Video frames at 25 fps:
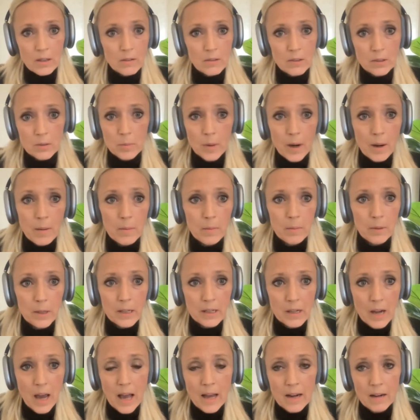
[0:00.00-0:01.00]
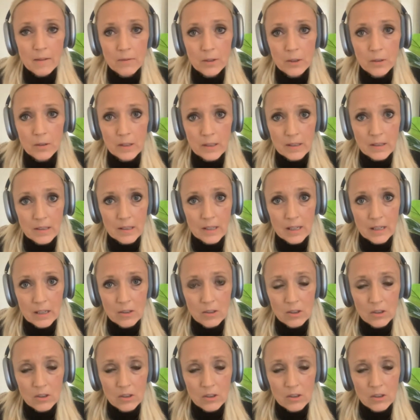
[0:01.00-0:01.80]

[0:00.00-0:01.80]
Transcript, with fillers: It's probably not, if you're listening